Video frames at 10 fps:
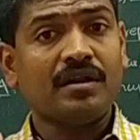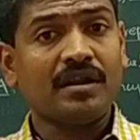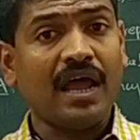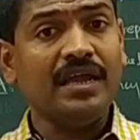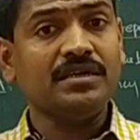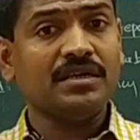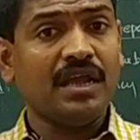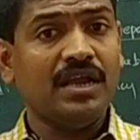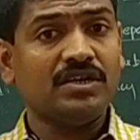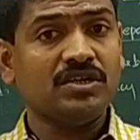right
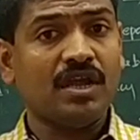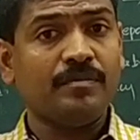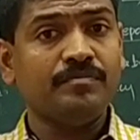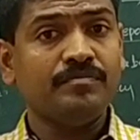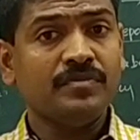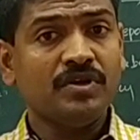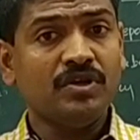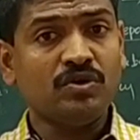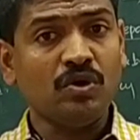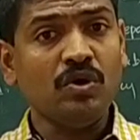atrium
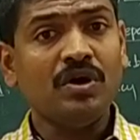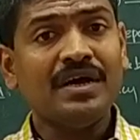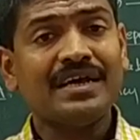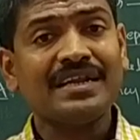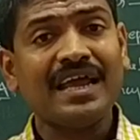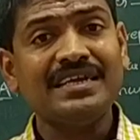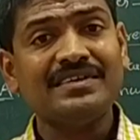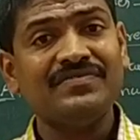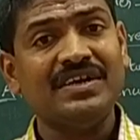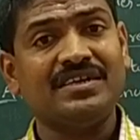into
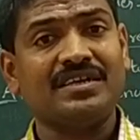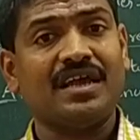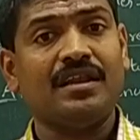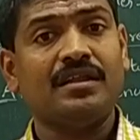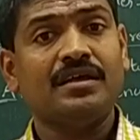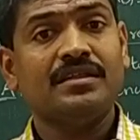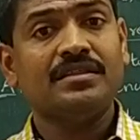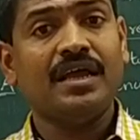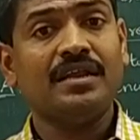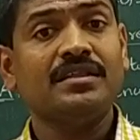right ventricle.
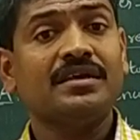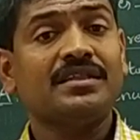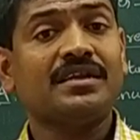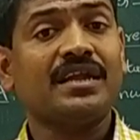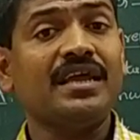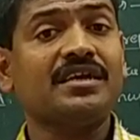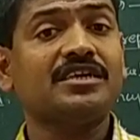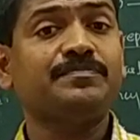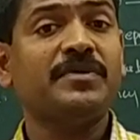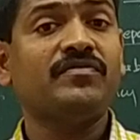Then the
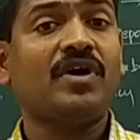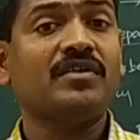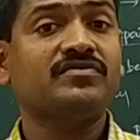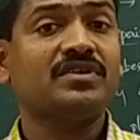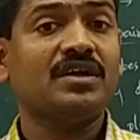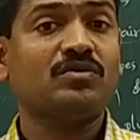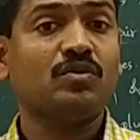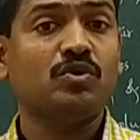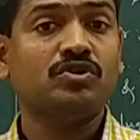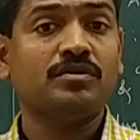tricuspid valves get
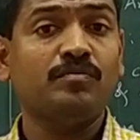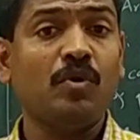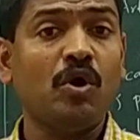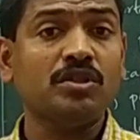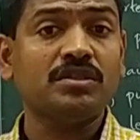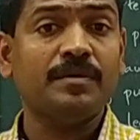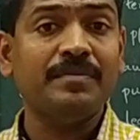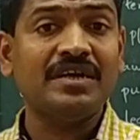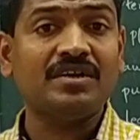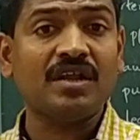closed. Both
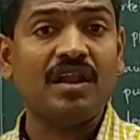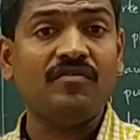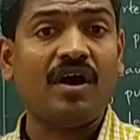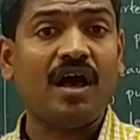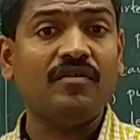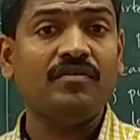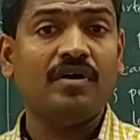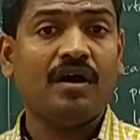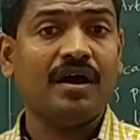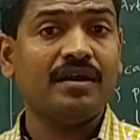mitral
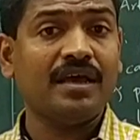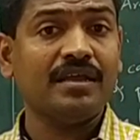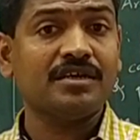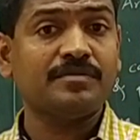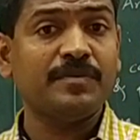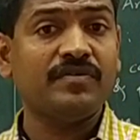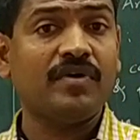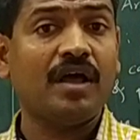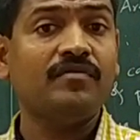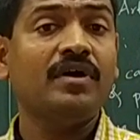valve or dicuspid
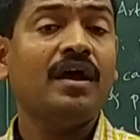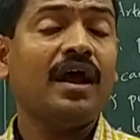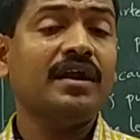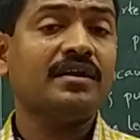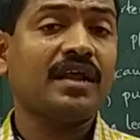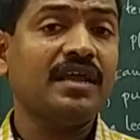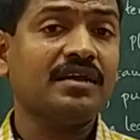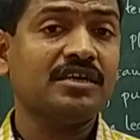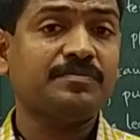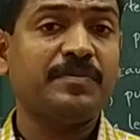valve and
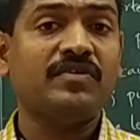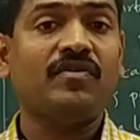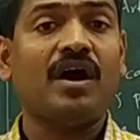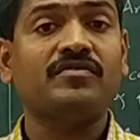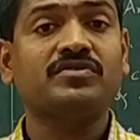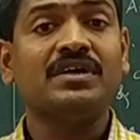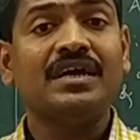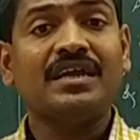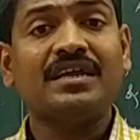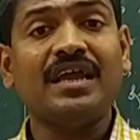tricuspid
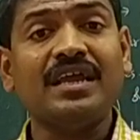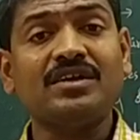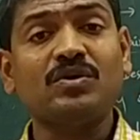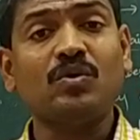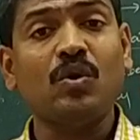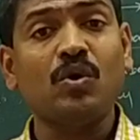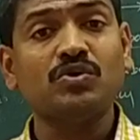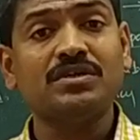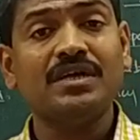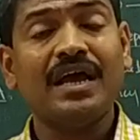valves get
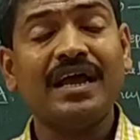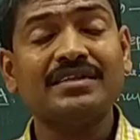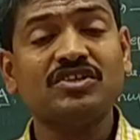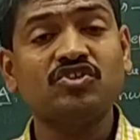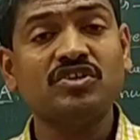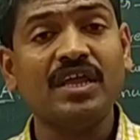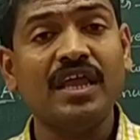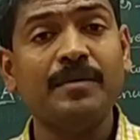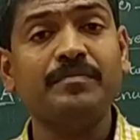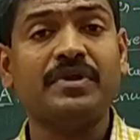closed at the
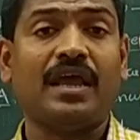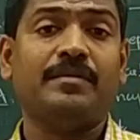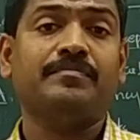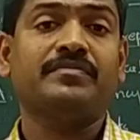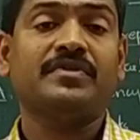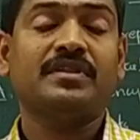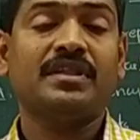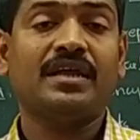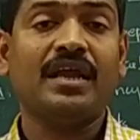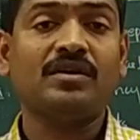same time.
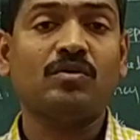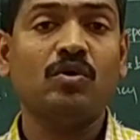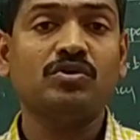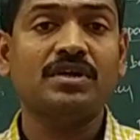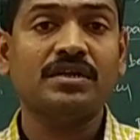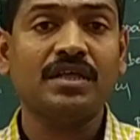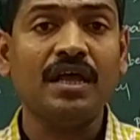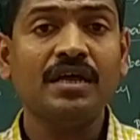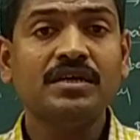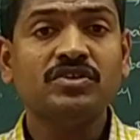They get closed at
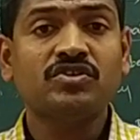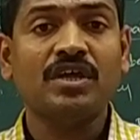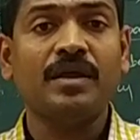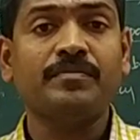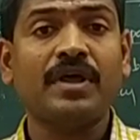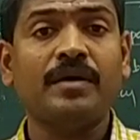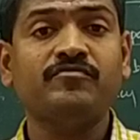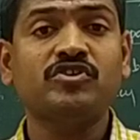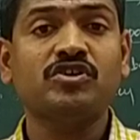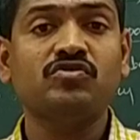the same
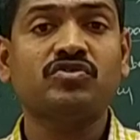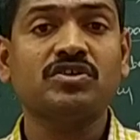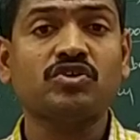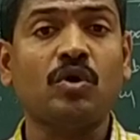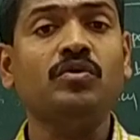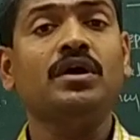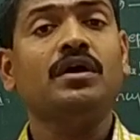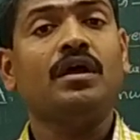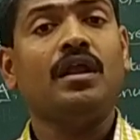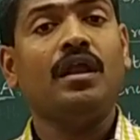time, which gives a
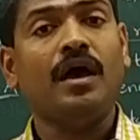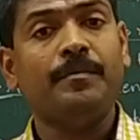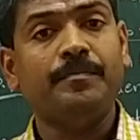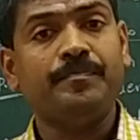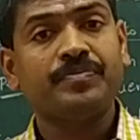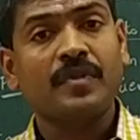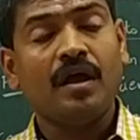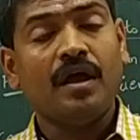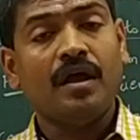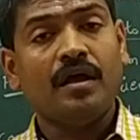sound lung.
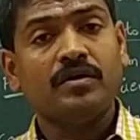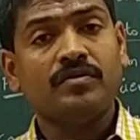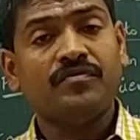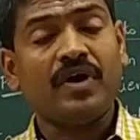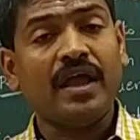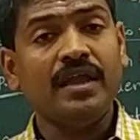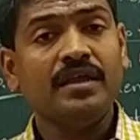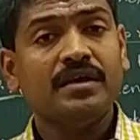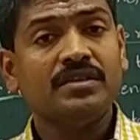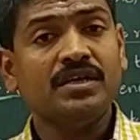
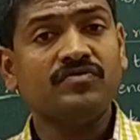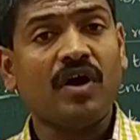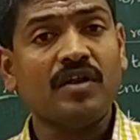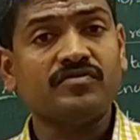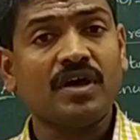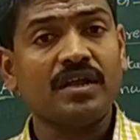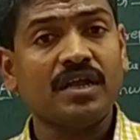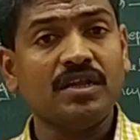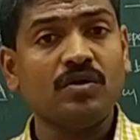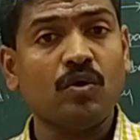Why these valves are
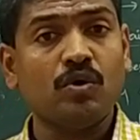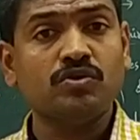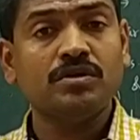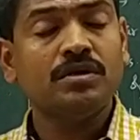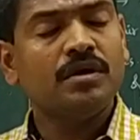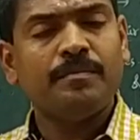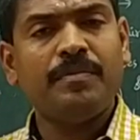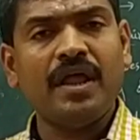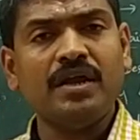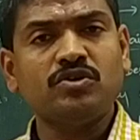getting closed?
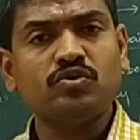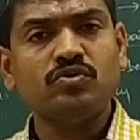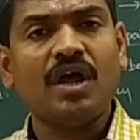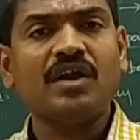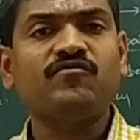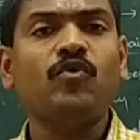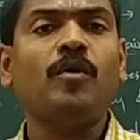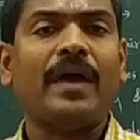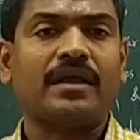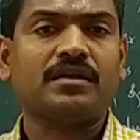Blood should not flow
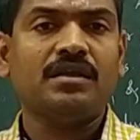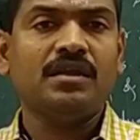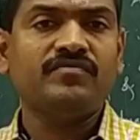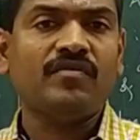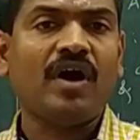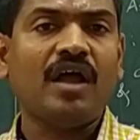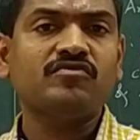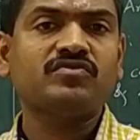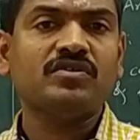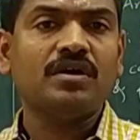back. If the
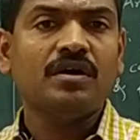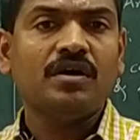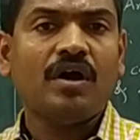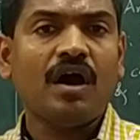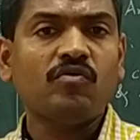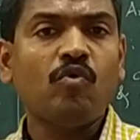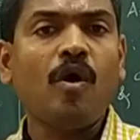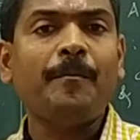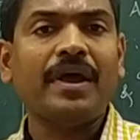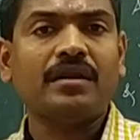valves are
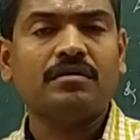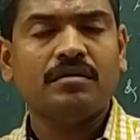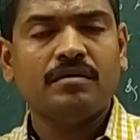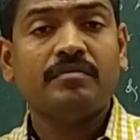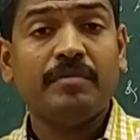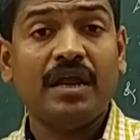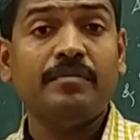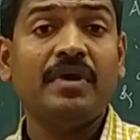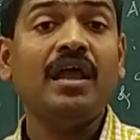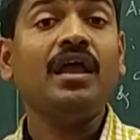open,
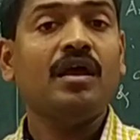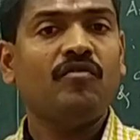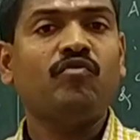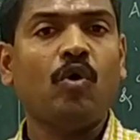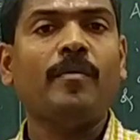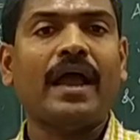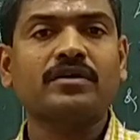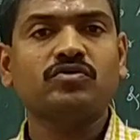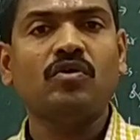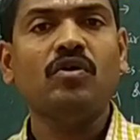blood may flow
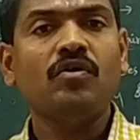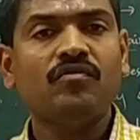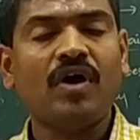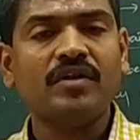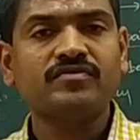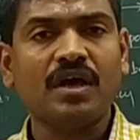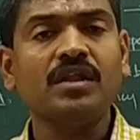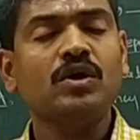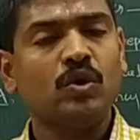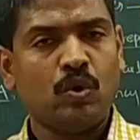back. So valves
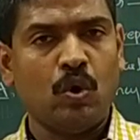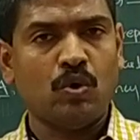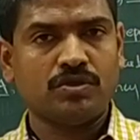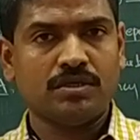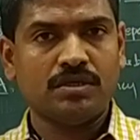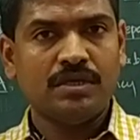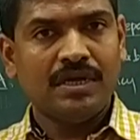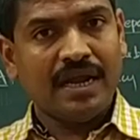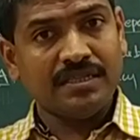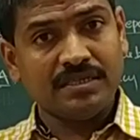are closed.
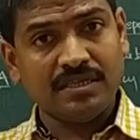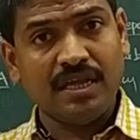In the